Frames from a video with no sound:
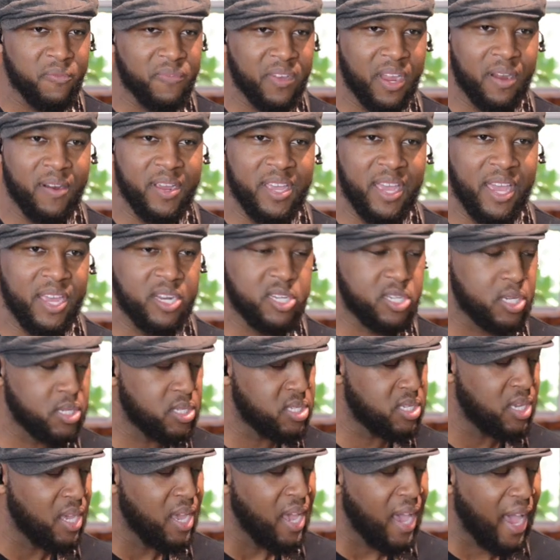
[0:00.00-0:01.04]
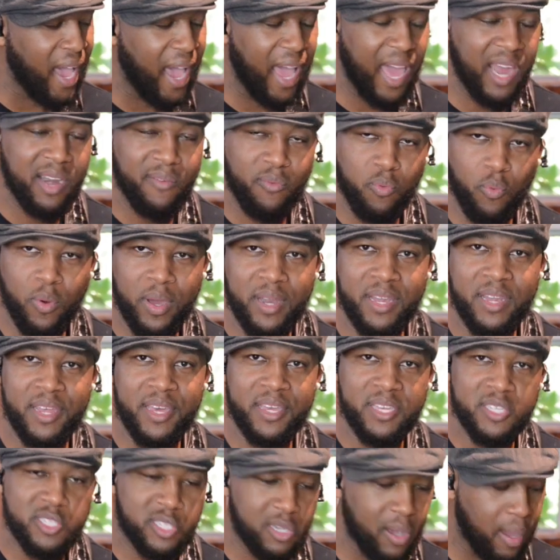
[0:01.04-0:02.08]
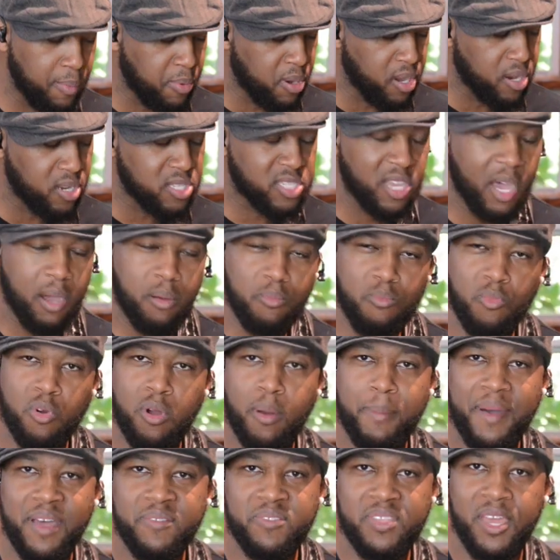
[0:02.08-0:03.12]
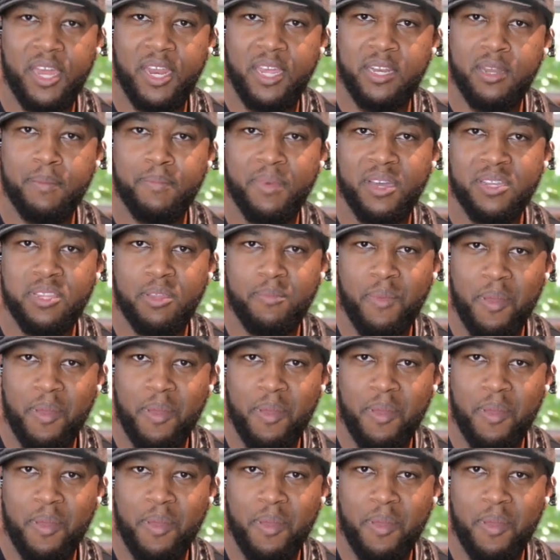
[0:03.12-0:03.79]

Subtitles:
variations out of one lick. And so I'm going to talk more about that in the monthly